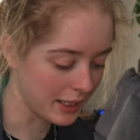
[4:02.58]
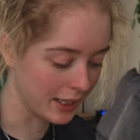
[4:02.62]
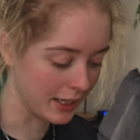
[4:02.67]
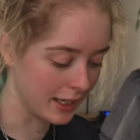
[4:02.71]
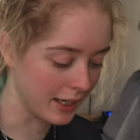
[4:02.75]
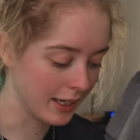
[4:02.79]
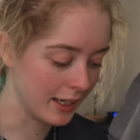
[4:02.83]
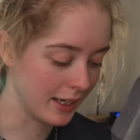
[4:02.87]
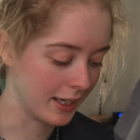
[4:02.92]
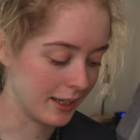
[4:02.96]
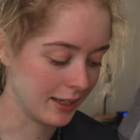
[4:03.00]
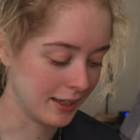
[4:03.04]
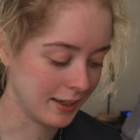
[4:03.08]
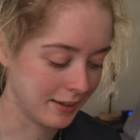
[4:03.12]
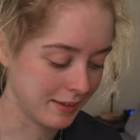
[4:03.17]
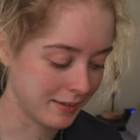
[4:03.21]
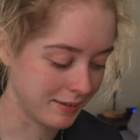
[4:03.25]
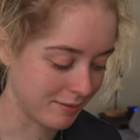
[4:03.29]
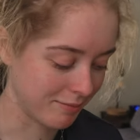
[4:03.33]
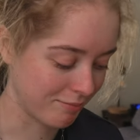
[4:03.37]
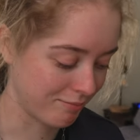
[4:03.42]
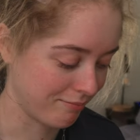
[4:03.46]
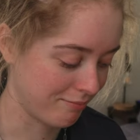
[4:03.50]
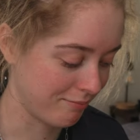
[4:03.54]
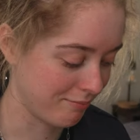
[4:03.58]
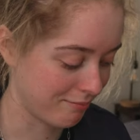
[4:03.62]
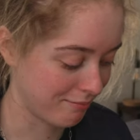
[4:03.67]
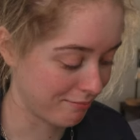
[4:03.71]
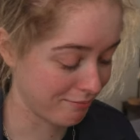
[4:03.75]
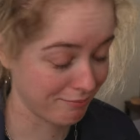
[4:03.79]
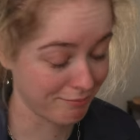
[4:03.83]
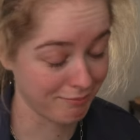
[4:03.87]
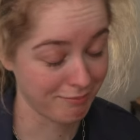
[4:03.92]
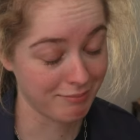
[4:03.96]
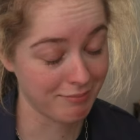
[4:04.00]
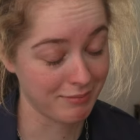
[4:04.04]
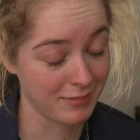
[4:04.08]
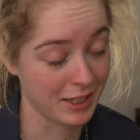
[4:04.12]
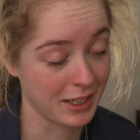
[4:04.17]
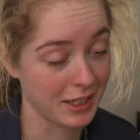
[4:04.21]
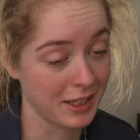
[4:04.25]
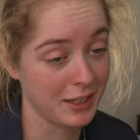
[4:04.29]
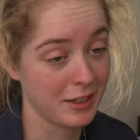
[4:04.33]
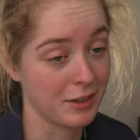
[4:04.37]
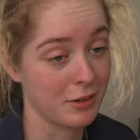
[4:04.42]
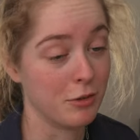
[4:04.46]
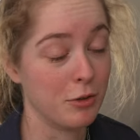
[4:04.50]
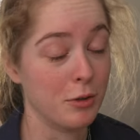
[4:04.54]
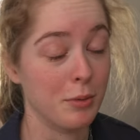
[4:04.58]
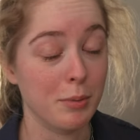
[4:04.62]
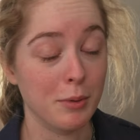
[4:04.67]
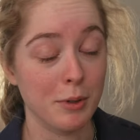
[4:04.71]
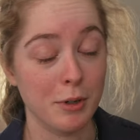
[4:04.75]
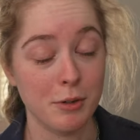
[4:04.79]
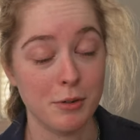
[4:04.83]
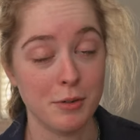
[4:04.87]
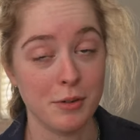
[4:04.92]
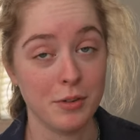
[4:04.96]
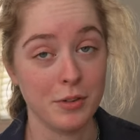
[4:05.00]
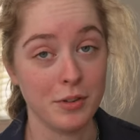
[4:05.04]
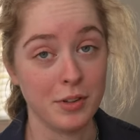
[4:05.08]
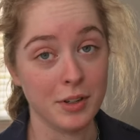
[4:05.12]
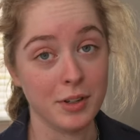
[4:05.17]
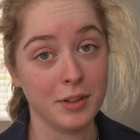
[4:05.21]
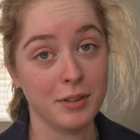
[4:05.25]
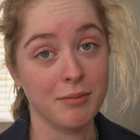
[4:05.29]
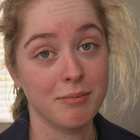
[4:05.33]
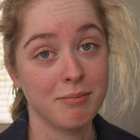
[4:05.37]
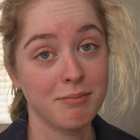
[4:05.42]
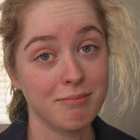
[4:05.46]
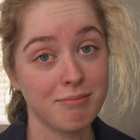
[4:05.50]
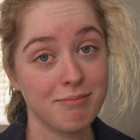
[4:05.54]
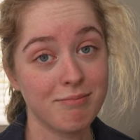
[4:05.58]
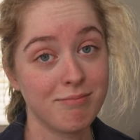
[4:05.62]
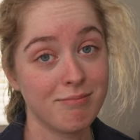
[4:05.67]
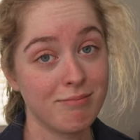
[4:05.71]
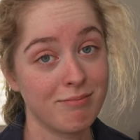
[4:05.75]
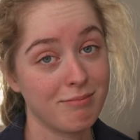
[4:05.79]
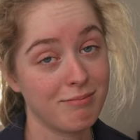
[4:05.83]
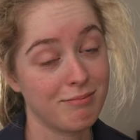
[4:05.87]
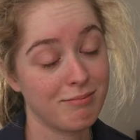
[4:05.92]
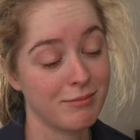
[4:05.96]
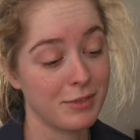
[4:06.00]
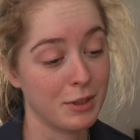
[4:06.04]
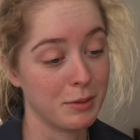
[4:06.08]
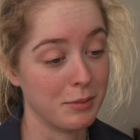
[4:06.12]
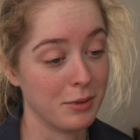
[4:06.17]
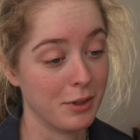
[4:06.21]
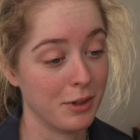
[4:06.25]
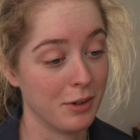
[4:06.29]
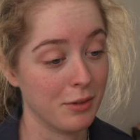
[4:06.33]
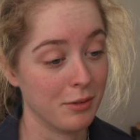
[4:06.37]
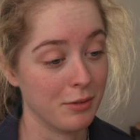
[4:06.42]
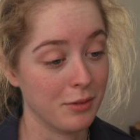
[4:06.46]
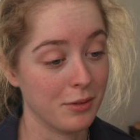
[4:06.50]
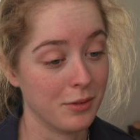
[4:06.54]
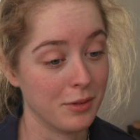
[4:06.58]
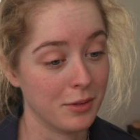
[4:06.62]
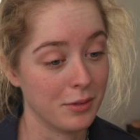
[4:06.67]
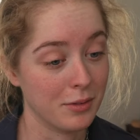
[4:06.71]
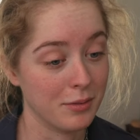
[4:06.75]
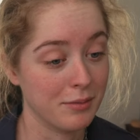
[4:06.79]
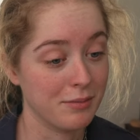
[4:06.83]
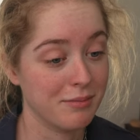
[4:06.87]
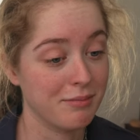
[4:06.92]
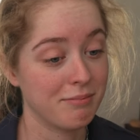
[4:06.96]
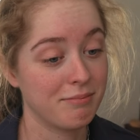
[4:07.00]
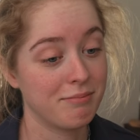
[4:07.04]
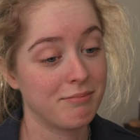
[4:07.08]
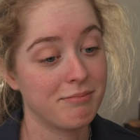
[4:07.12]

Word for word: get it, and I think it's super interesting, to be honest with you.